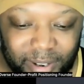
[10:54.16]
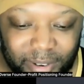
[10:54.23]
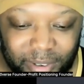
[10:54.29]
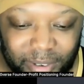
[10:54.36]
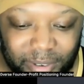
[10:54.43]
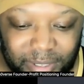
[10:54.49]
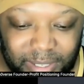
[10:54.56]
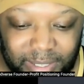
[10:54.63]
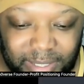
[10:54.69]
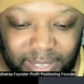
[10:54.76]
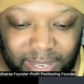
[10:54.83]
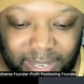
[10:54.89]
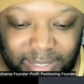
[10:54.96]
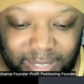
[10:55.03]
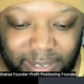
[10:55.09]
you know, usually
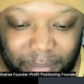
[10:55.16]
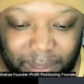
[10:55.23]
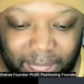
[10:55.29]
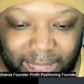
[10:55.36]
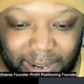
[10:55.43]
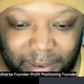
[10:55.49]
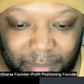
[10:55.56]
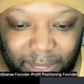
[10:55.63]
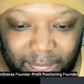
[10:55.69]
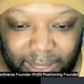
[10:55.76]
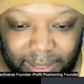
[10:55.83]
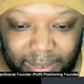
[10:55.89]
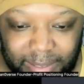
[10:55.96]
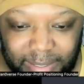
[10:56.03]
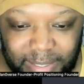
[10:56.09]
says at the bottom,
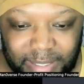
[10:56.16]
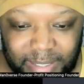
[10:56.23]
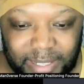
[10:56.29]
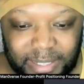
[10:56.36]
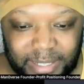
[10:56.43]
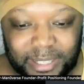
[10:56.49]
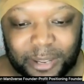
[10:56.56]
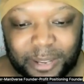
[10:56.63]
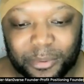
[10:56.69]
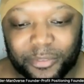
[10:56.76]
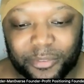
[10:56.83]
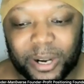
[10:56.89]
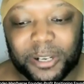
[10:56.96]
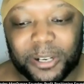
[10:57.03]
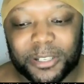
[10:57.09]
hey, this is just a
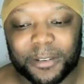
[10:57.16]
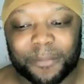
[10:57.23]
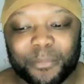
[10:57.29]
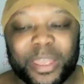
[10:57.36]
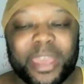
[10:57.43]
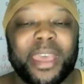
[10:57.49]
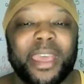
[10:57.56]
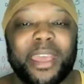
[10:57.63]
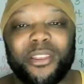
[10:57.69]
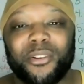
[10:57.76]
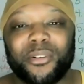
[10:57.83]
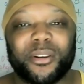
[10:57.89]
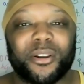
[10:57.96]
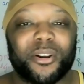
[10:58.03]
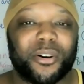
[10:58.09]
simple version,
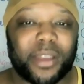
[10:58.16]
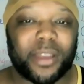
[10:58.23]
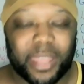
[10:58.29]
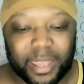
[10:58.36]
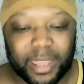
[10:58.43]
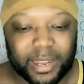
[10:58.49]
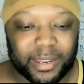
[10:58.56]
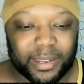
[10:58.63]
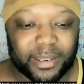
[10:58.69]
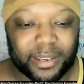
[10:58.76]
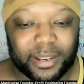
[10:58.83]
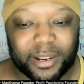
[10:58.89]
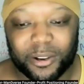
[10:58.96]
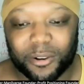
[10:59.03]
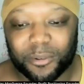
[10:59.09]
and you can go ahead
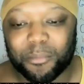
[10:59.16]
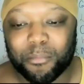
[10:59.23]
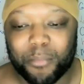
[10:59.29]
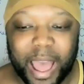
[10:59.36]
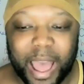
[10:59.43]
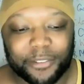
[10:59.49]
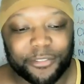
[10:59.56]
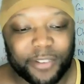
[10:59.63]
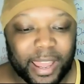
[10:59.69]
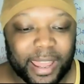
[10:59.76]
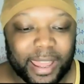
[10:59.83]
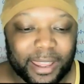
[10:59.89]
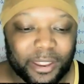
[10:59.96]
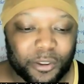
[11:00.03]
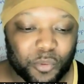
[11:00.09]
and, you know,
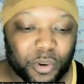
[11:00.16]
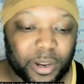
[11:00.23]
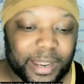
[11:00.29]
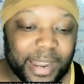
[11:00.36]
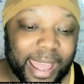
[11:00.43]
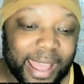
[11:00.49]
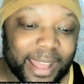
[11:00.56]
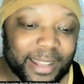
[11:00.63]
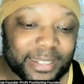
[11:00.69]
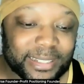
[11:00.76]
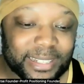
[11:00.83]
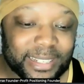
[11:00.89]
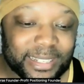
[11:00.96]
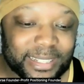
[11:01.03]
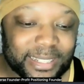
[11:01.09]
modify how you want. Now,
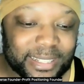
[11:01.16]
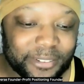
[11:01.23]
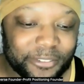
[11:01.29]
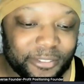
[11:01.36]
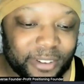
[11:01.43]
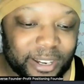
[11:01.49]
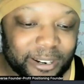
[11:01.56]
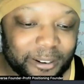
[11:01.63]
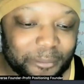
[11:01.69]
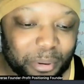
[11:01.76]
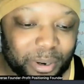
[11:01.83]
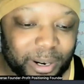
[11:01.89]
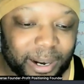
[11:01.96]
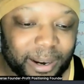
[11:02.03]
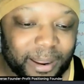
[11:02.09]
let's get to the
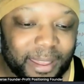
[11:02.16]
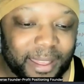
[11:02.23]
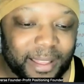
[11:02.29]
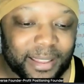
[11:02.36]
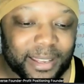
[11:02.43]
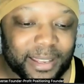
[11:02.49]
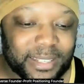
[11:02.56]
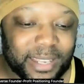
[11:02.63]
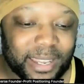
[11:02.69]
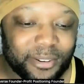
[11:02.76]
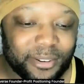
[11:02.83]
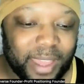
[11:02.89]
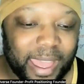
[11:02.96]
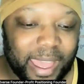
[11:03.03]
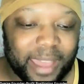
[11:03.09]
fun part let's
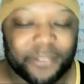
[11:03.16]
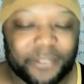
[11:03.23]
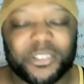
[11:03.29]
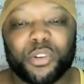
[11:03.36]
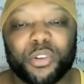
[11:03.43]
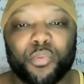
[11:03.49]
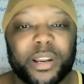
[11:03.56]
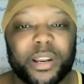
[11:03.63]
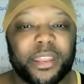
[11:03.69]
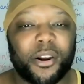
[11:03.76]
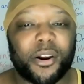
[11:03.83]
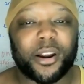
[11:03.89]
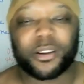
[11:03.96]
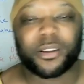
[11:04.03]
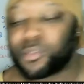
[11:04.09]
say you have 20